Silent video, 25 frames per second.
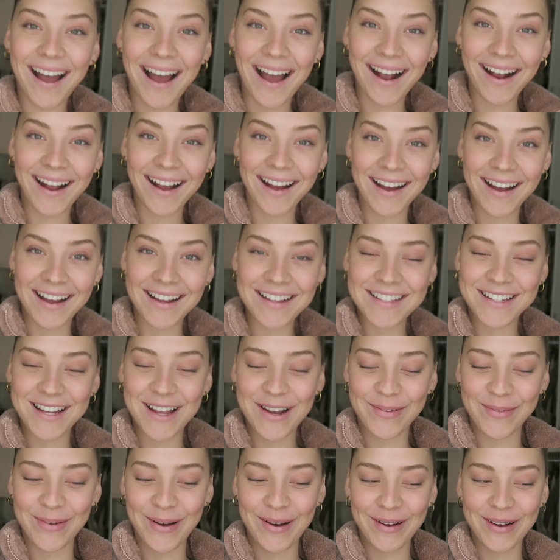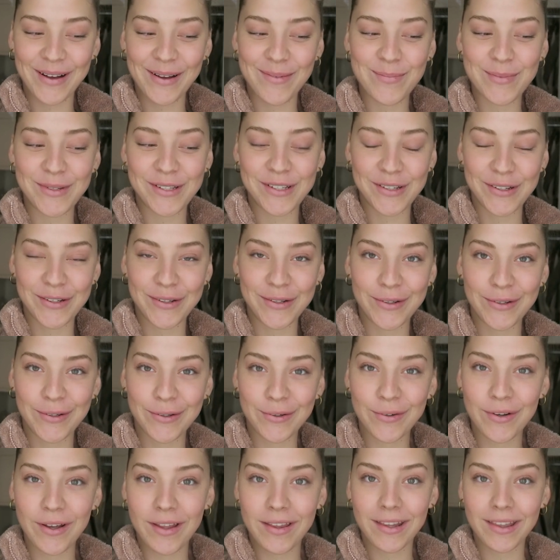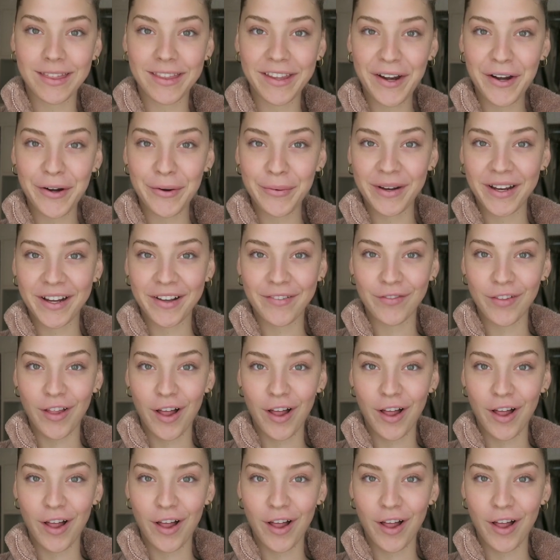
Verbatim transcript: Hi guys and welcome to the Theater Week